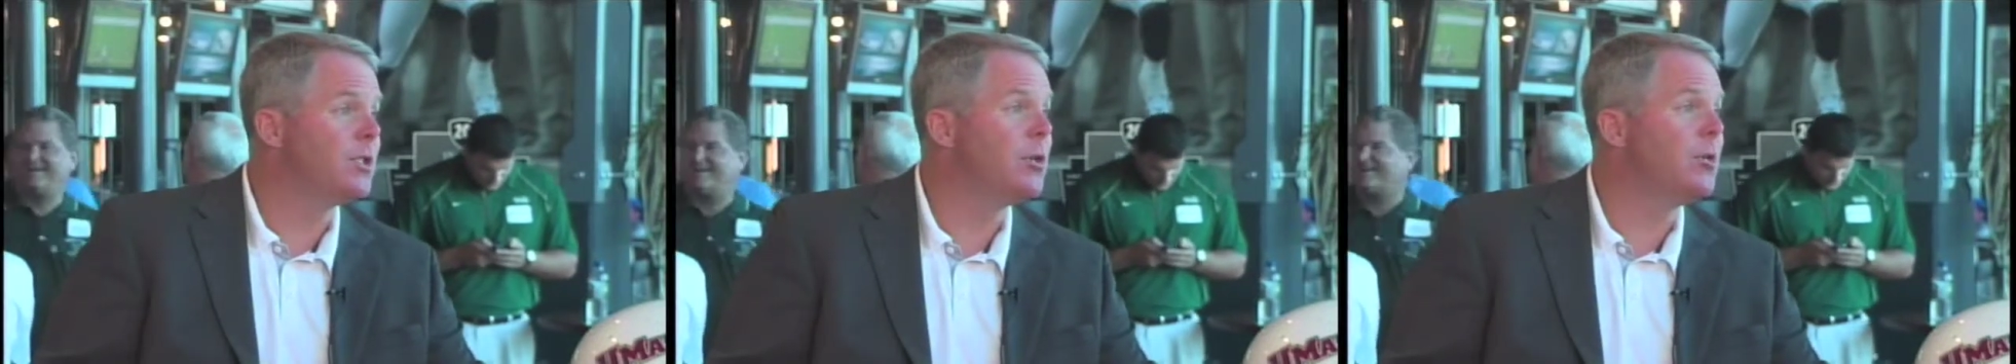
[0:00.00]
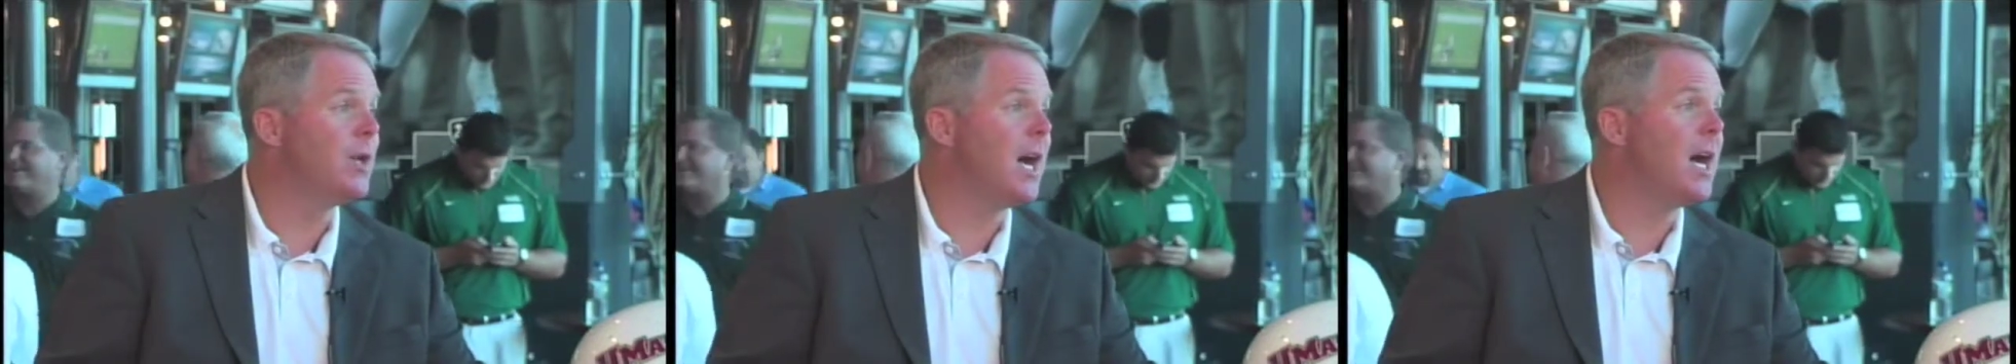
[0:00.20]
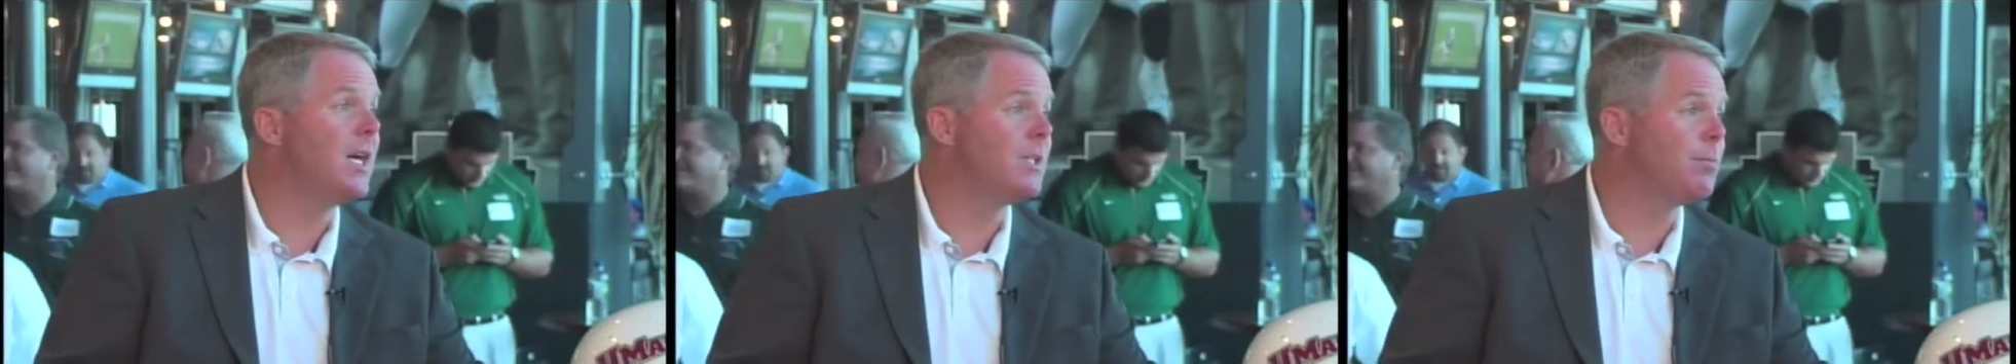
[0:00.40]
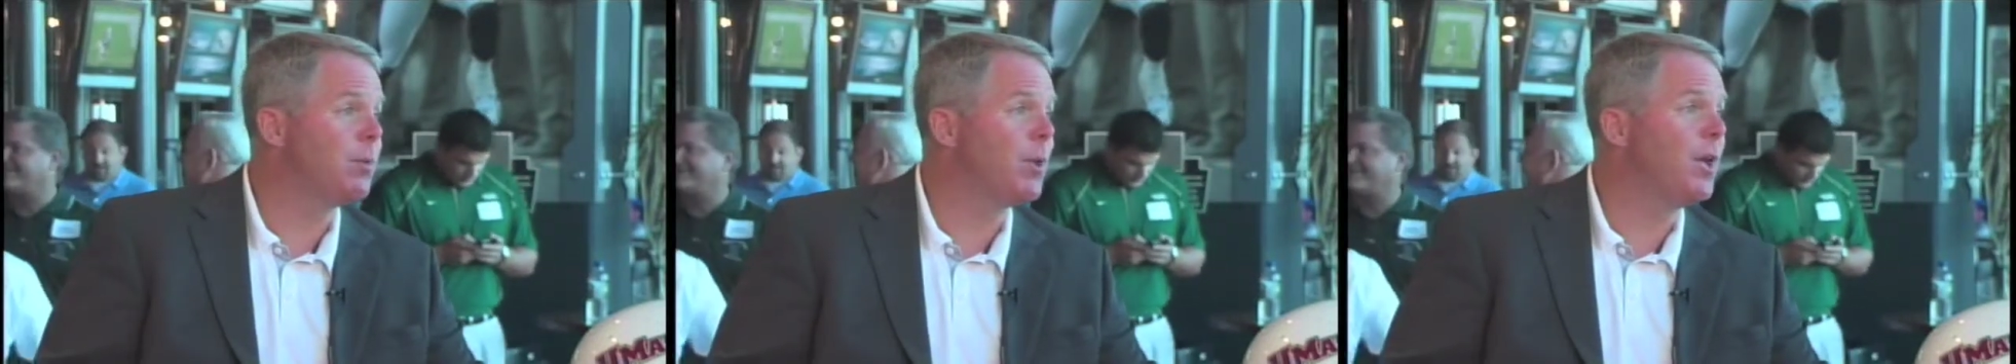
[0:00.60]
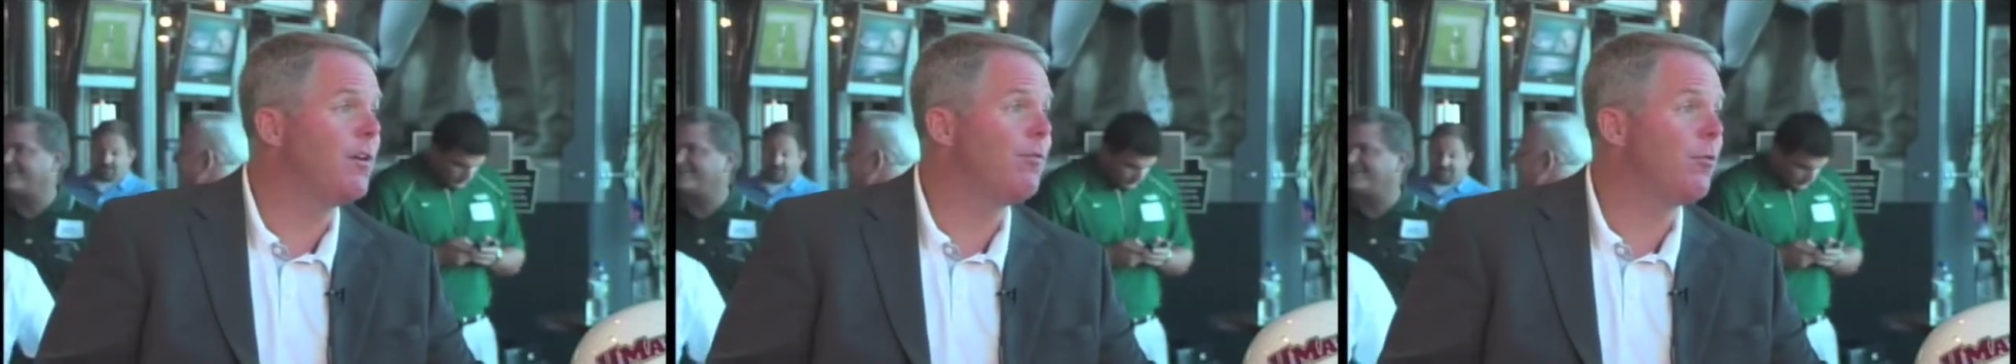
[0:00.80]
two guys
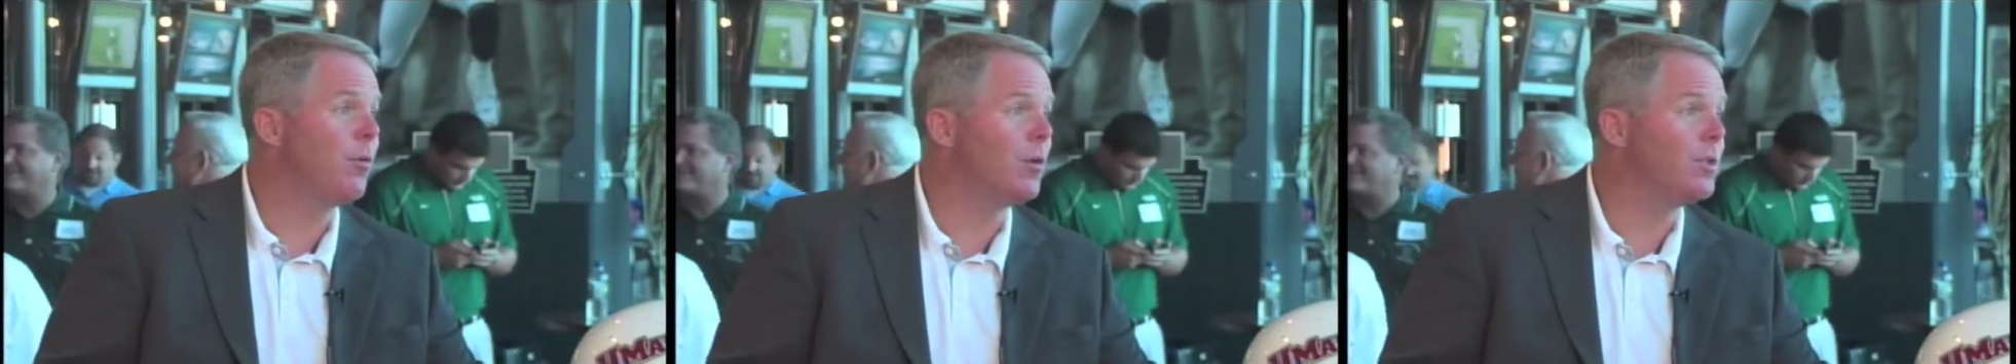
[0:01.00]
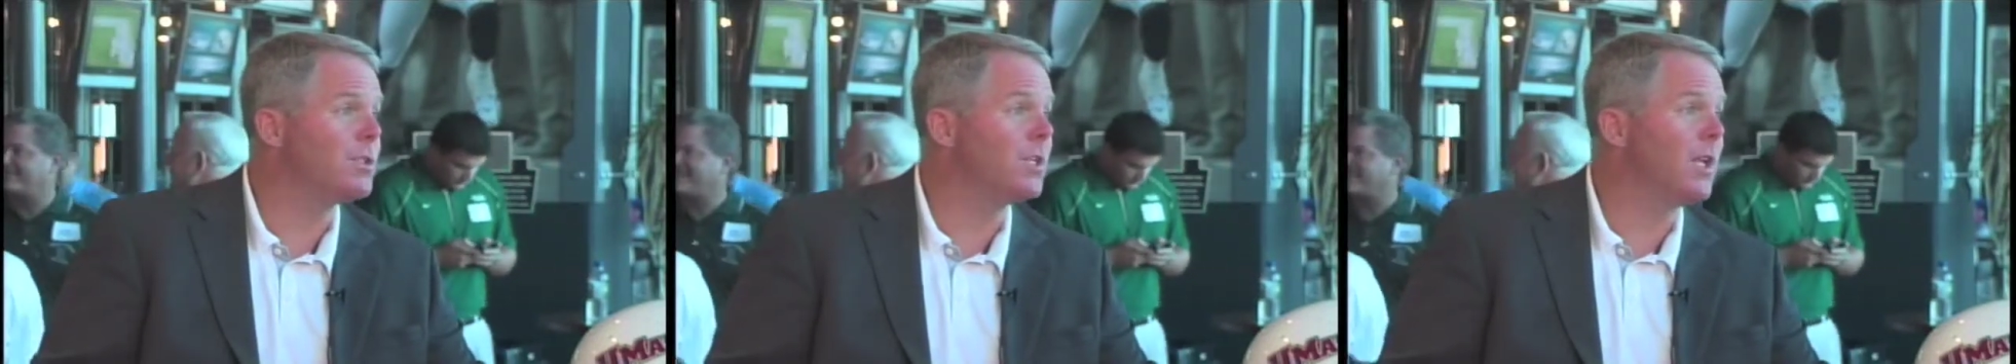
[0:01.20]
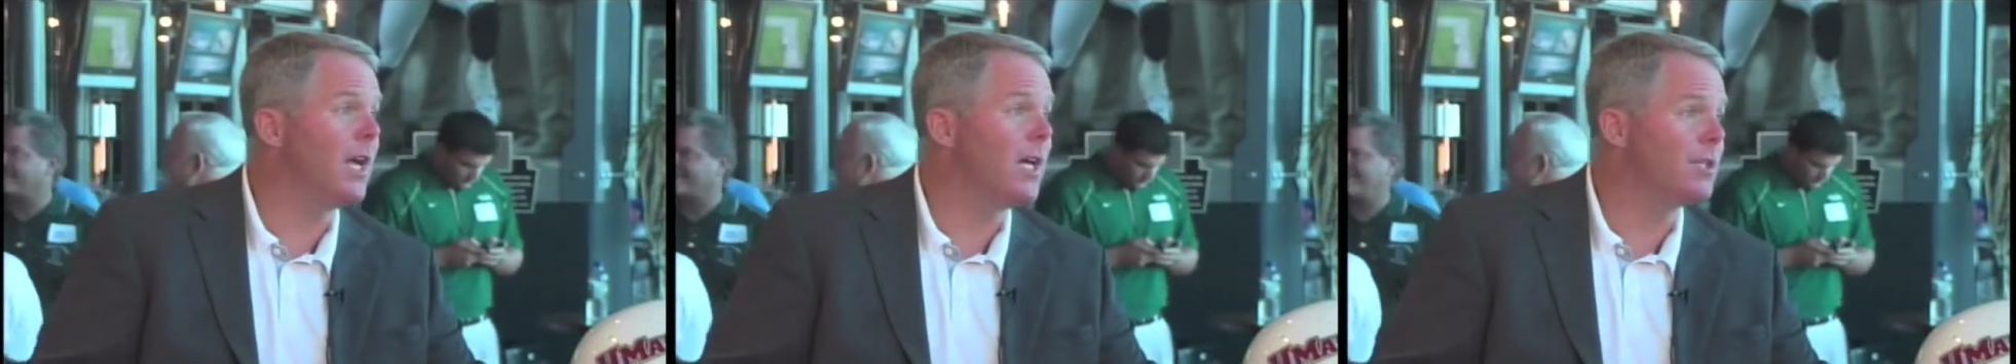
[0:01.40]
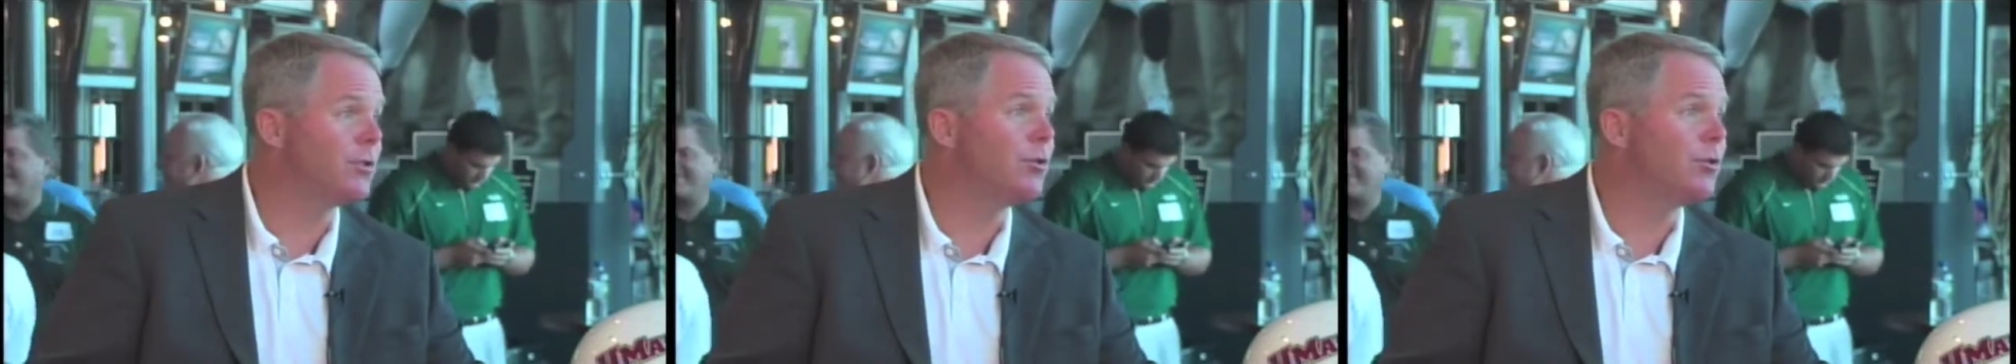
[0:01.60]
play for us as